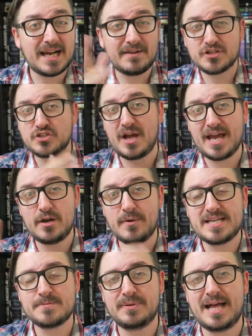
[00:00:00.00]
kind of a dry
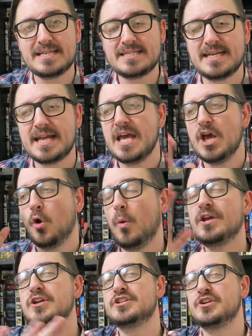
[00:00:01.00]
erase plastic.
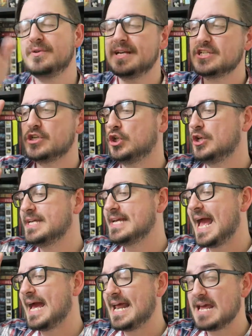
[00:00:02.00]
What you're doing is you're looking
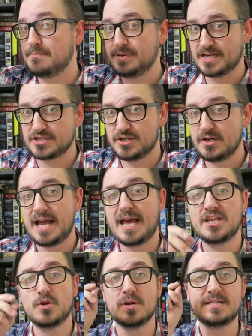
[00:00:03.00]
at a picture
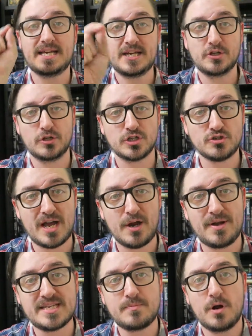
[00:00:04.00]
and you are taking your little dry
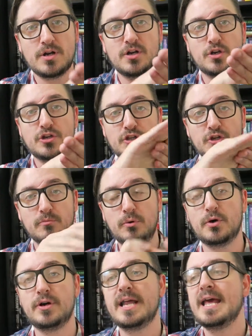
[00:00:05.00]
erase marker on your little
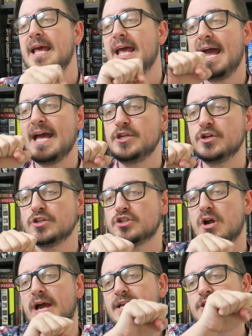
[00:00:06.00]
board and you're
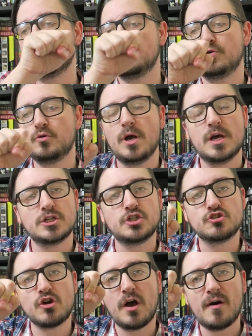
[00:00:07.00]
trying to
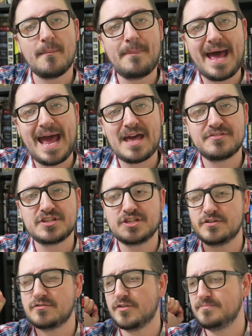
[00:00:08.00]
draw a path
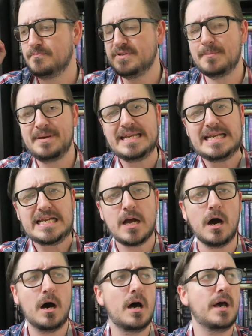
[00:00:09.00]
depending
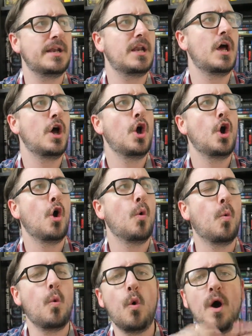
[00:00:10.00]
on
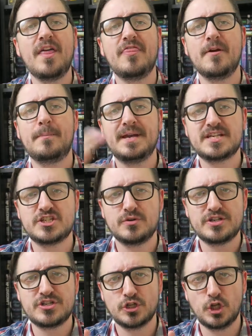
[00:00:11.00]
what the picture
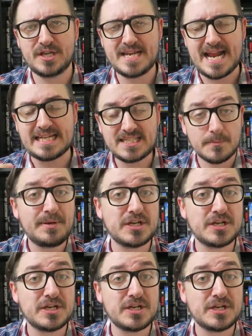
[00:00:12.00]
is you're looking at. Some